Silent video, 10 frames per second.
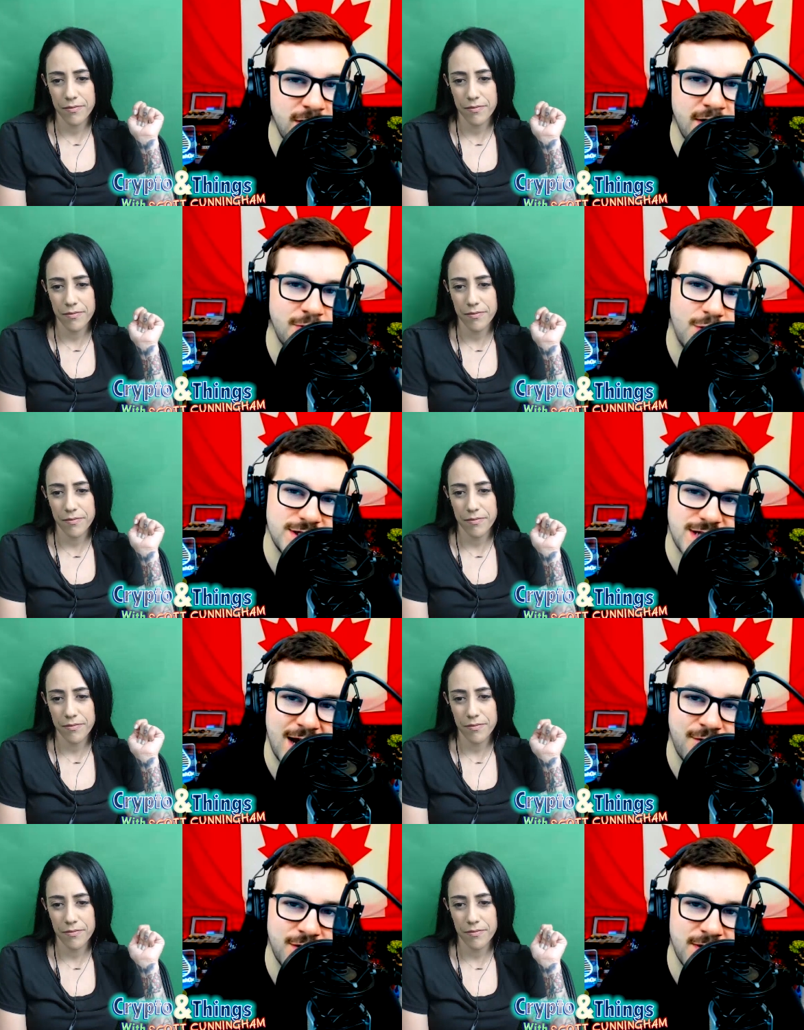Speaker 1: you wouldn't
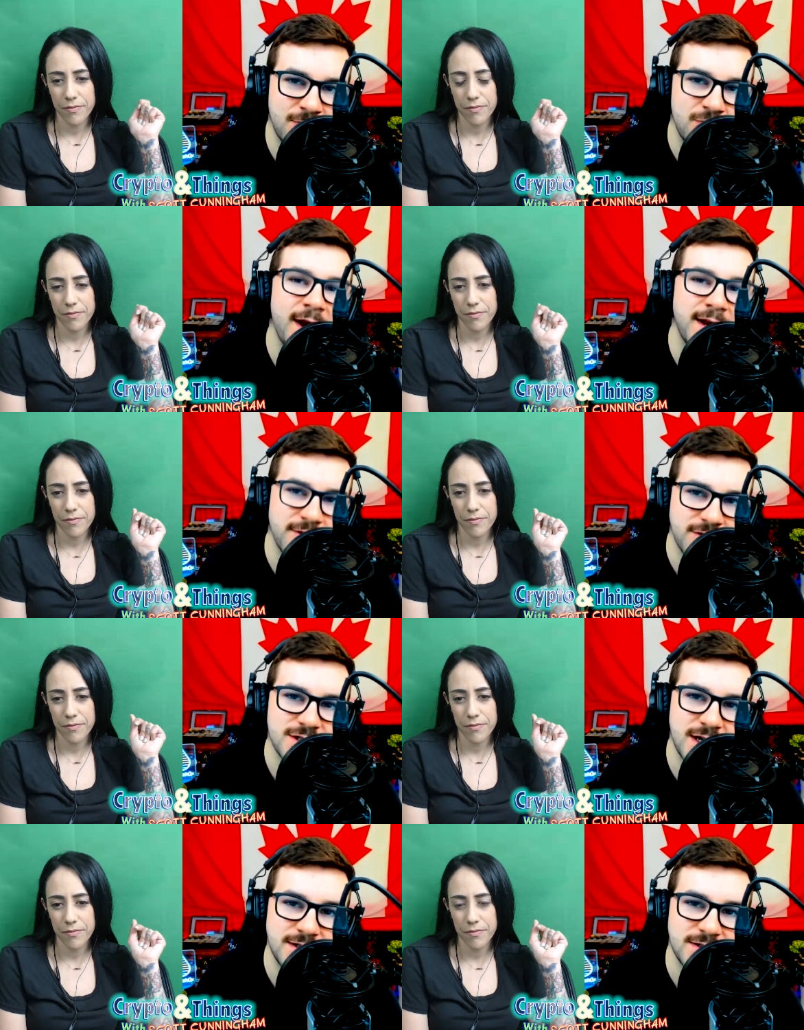otherwise have with like
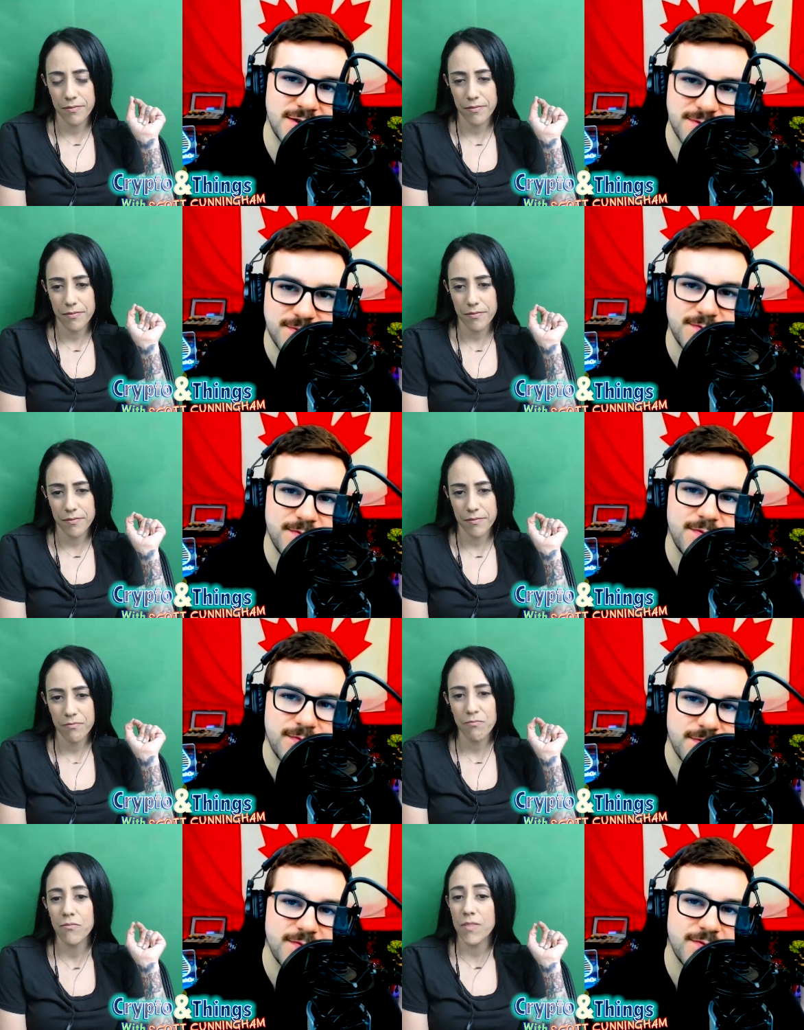regular sends.
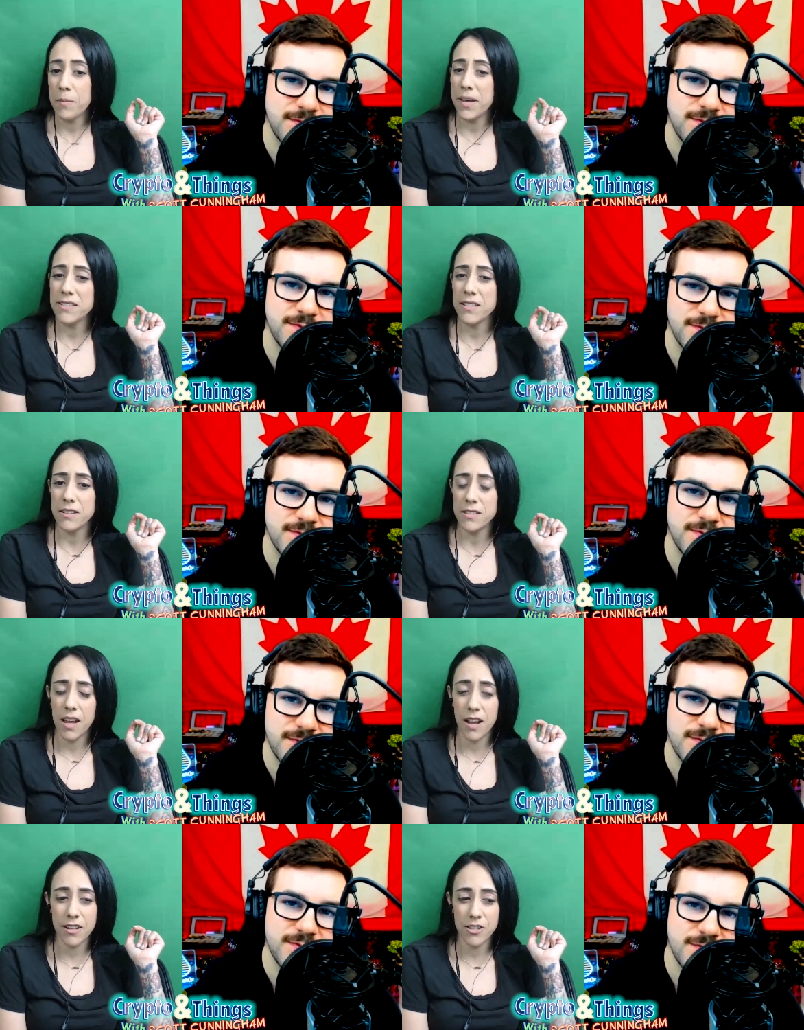
Speaker 2: That makes sense. Yeah,
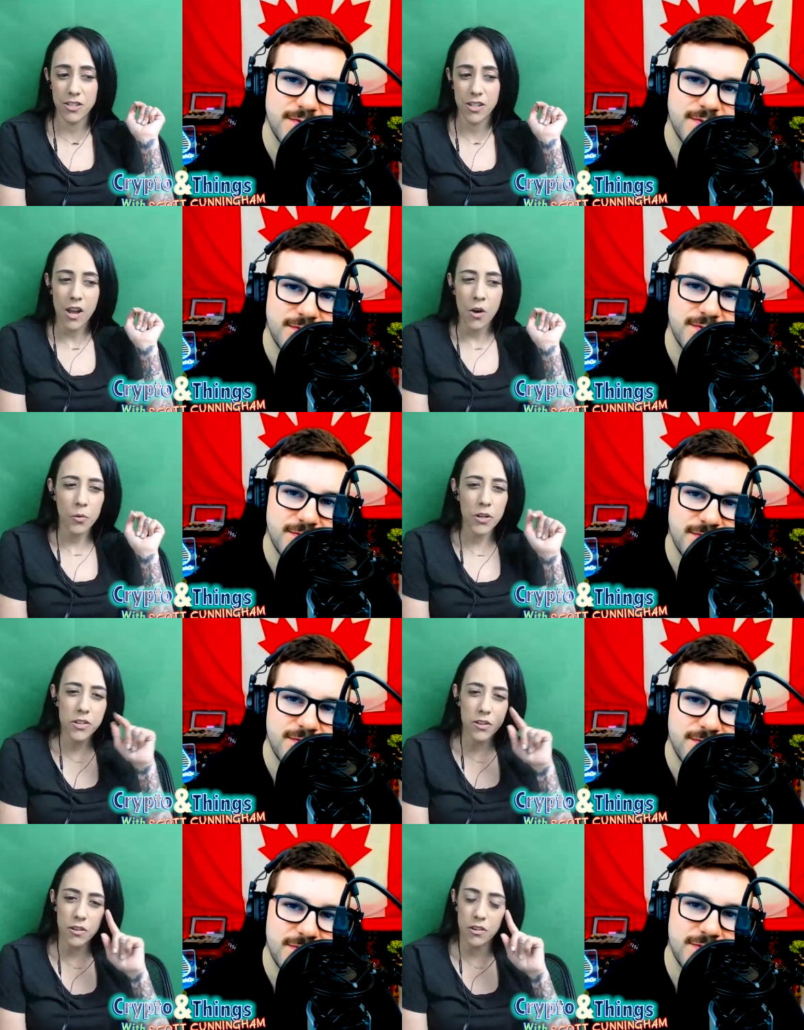it's we're still
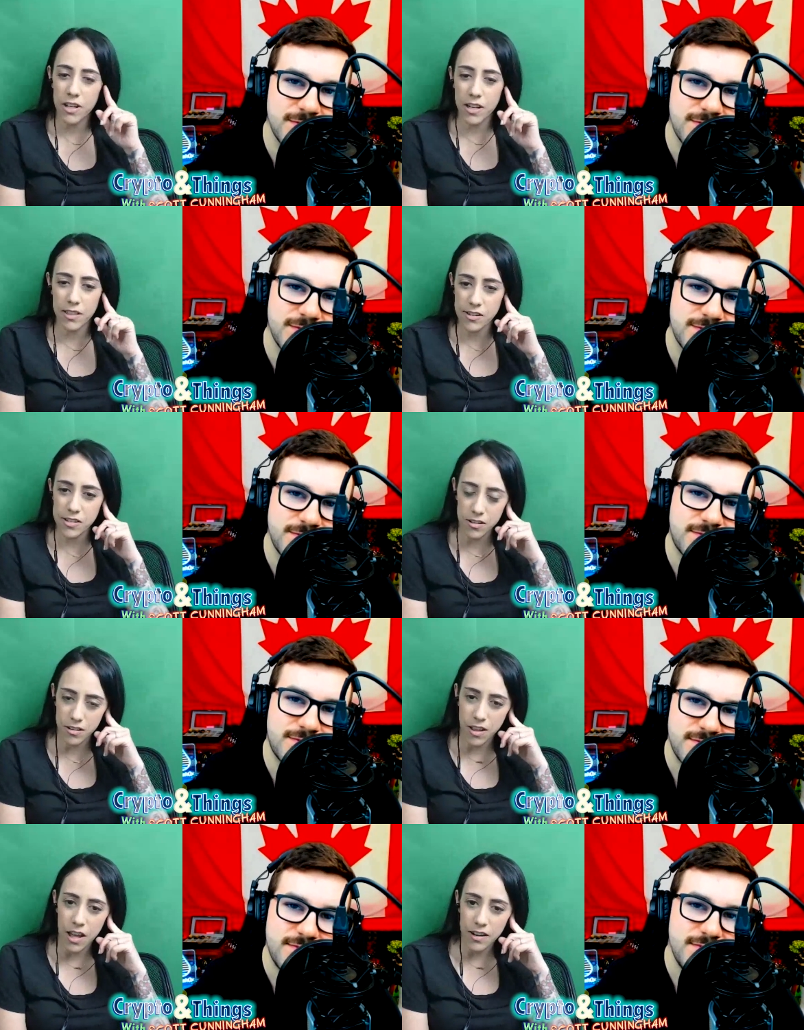early and there's still a
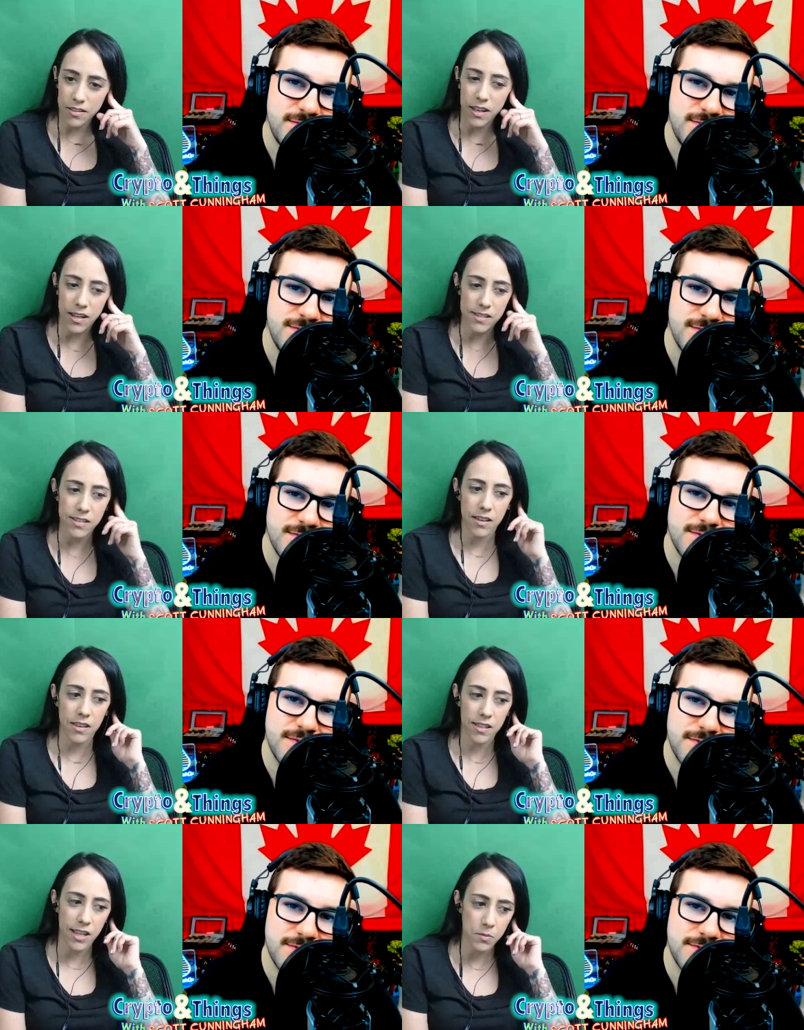lot of things. And I think
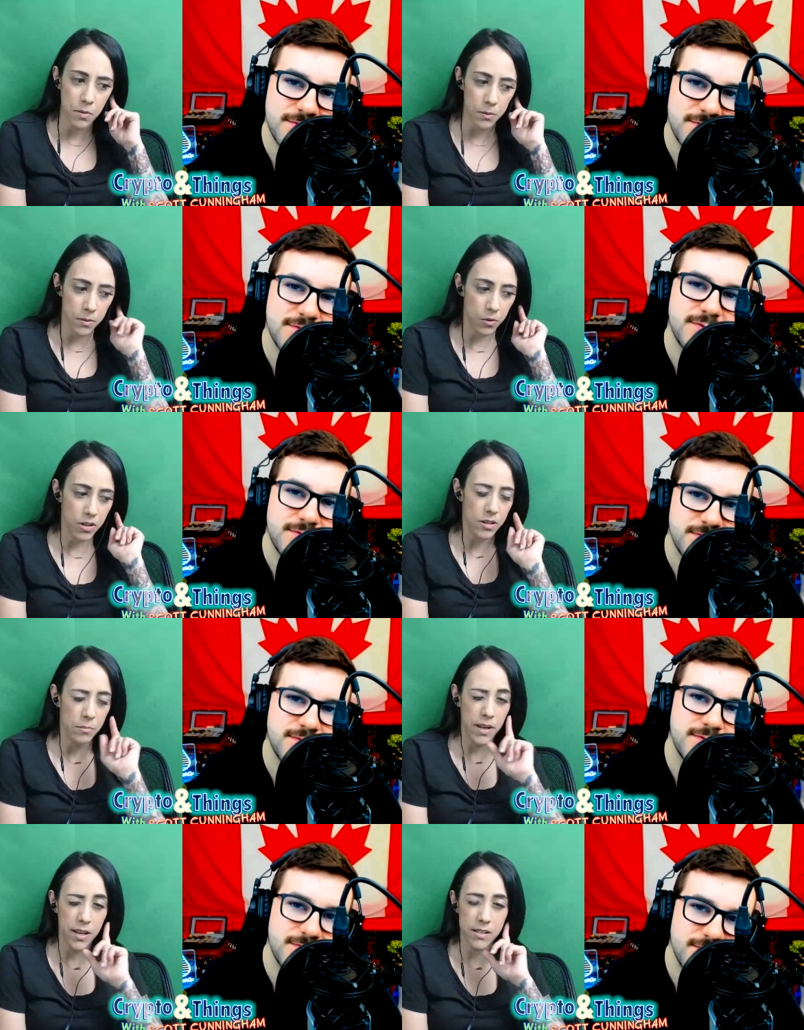that's probably one of the
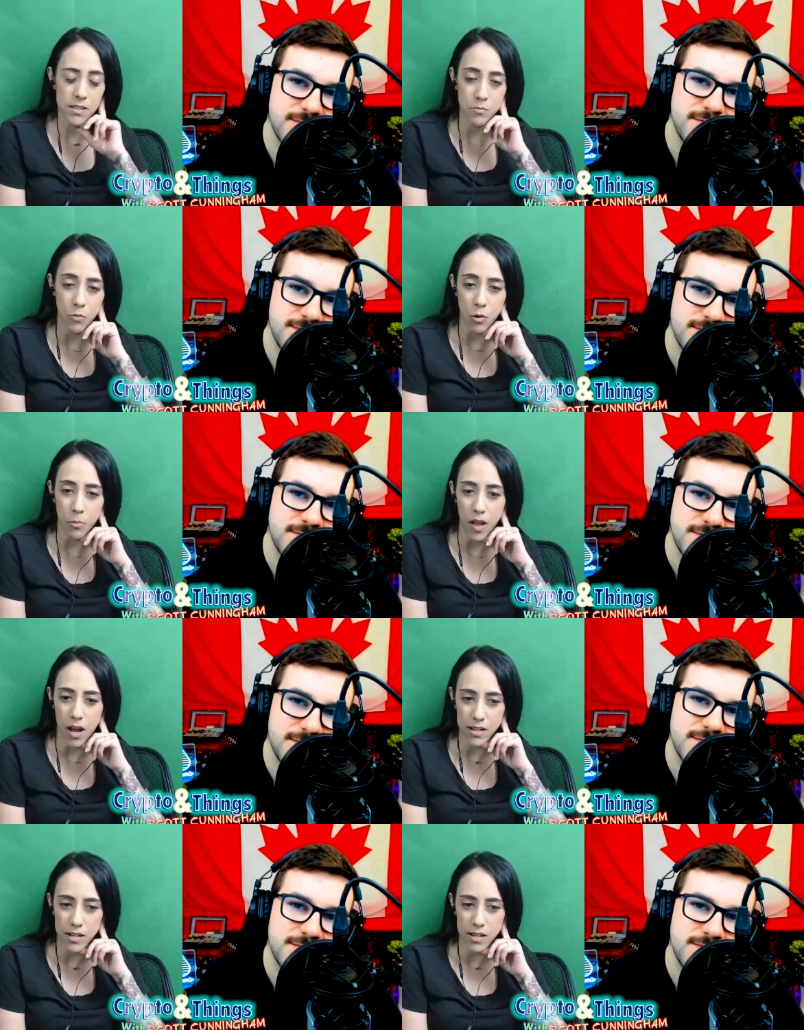biggest roadblocks